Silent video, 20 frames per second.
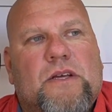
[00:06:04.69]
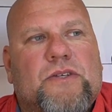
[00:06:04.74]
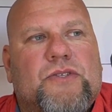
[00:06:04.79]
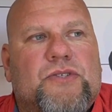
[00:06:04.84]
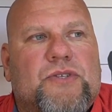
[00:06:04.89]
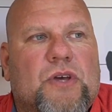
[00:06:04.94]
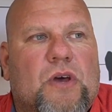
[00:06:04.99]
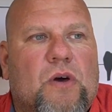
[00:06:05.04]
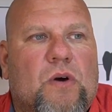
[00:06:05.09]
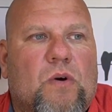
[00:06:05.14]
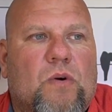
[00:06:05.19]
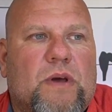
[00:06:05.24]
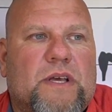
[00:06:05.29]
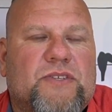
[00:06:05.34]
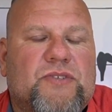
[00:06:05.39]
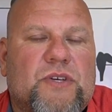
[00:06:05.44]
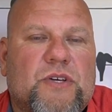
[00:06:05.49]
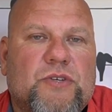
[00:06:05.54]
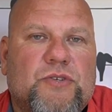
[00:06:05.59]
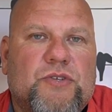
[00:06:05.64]
So
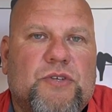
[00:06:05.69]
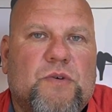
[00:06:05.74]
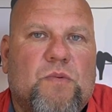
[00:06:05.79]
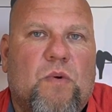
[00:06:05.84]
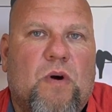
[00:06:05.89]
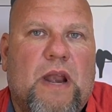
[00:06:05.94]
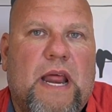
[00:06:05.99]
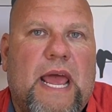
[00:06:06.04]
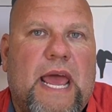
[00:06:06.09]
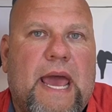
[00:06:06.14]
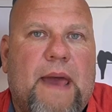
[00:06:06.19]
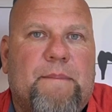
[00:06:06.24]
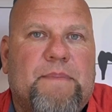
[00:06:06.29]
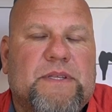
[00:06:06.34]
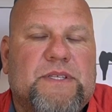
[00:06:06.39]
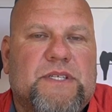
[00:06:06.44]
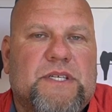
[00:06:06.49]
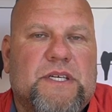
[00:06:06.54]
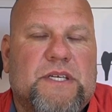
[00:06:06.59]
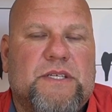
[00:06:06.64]
essentially what
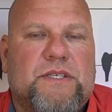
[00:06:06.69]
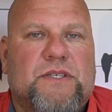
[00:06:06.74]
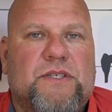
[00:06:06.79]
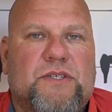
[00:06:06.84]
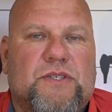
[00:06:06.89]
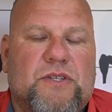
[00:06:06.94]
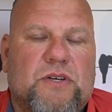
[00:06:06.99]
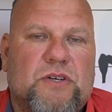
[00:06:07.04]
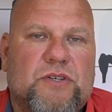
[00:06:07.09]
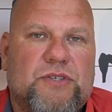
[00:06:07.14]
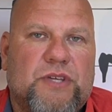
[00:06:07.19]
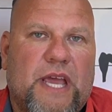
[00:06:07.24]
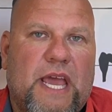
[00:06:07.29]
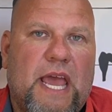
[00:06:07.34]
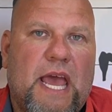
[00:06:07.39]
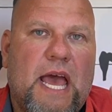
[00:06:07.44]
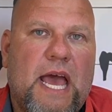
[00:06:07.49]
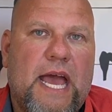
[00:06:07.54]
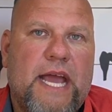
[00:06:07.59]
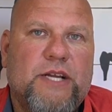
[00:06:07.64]
happens is is there's a
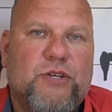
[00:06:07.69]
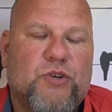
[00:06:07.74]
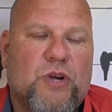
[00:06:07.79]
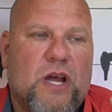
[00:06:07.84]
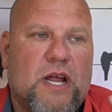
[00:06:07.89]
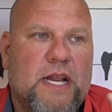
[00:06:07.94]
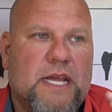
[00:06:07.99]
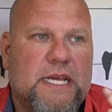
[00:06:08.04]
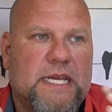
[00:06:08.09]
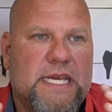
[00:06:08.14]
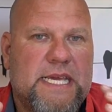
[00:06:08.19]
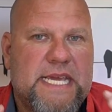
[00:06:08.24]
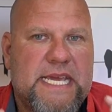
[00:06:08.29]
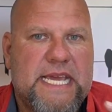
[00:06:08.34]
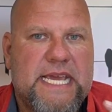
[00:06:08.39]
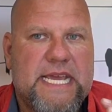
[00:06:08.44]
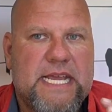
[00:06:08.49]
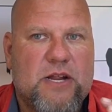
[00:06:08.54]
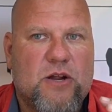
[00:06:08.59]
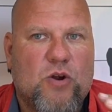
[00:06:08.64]
Airtronic
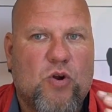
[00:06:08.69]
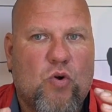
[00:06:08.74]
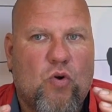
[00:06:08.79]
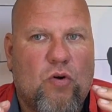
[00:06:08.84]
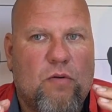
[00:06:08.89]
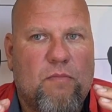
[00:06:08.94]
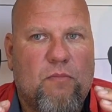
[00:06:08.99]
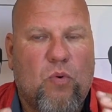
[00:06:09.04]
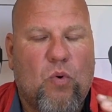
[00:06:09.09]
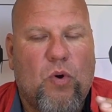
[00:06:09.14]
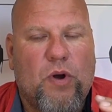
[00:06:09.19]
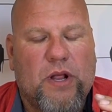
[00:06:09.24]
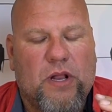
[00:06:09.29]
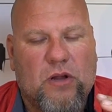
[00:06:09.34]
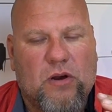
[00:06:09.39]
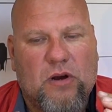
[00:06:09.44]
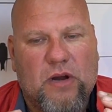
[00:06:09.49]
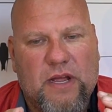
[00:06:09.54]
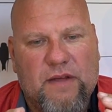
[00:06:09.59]
heater or boiler,